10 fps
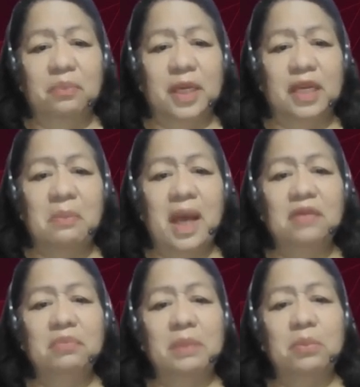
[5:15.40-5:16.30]

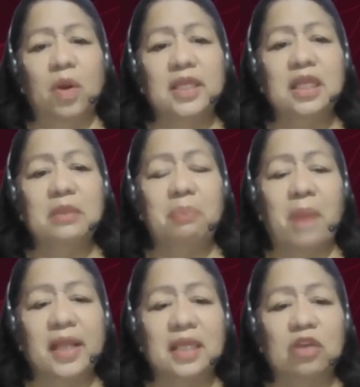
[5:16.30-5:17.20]
Berman Memorial
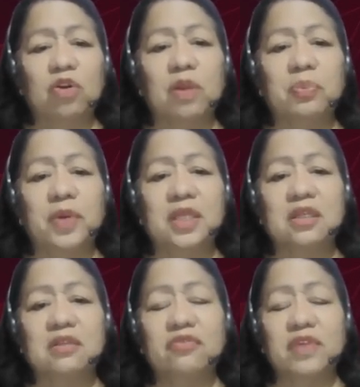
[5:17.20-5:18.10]
Park
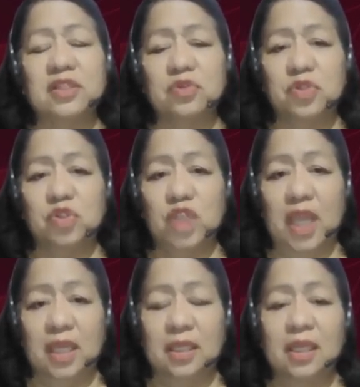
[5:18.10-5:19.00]
Incorporated versus
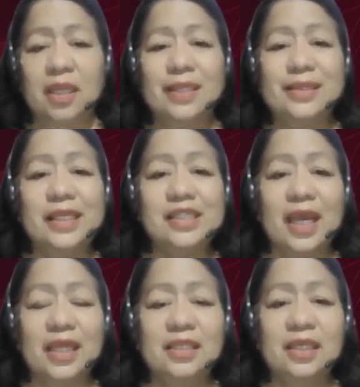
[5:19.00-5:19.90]
Cheng,
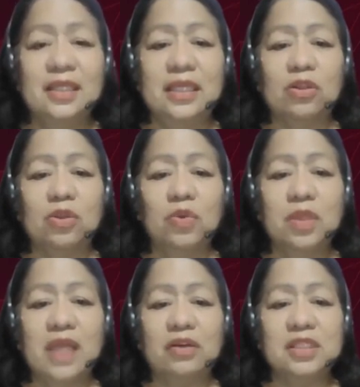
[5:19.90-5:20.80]
decided in
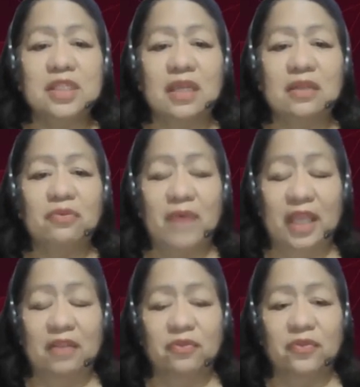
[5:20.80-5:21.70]

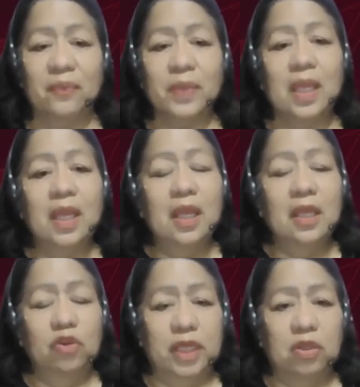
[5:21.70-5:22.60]
2005.
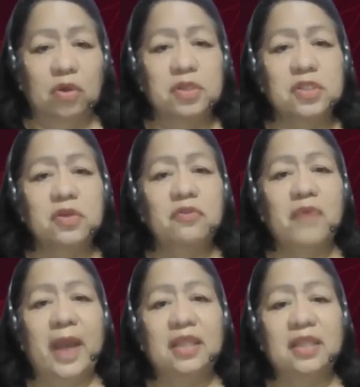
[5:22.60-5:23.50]
You can also
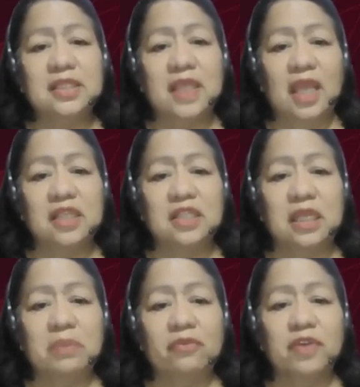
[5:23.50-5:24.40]
find this case
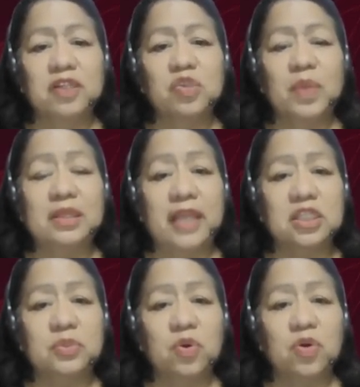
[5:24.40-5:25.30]
in my virtual
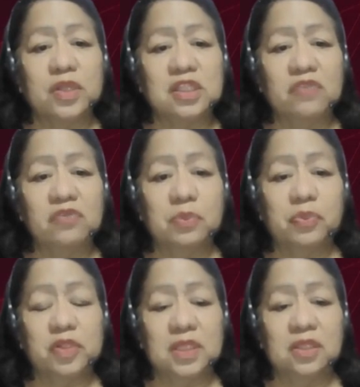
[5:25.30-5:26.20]
textbook on civil
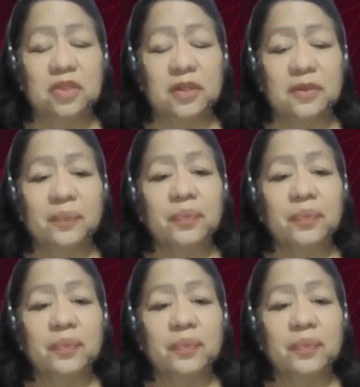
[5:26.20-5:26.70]
procedure.